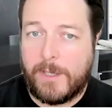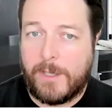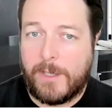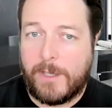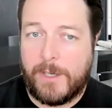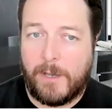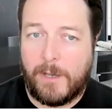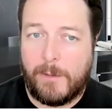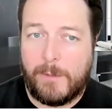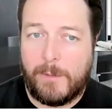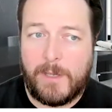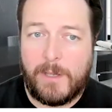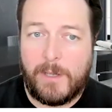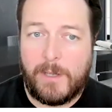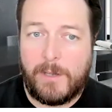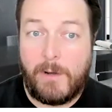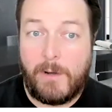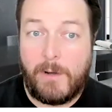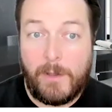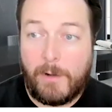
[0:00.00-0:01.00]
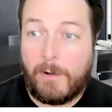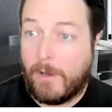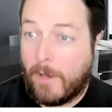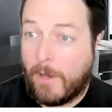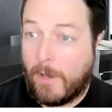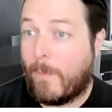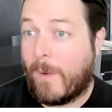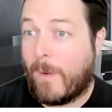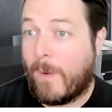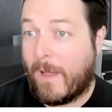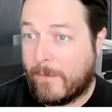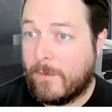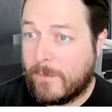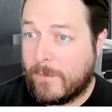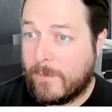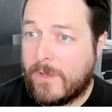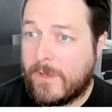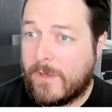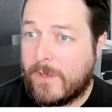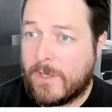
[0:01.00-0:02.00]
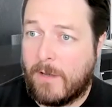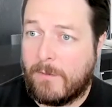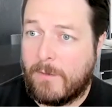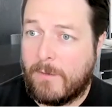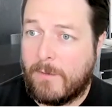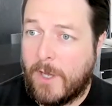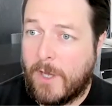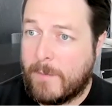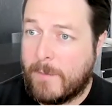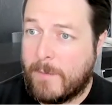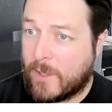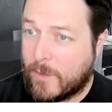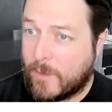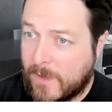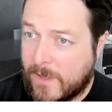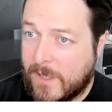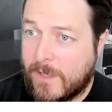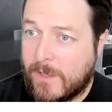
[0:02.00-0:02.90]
And there are a lot of platforms. There's a lot of learning management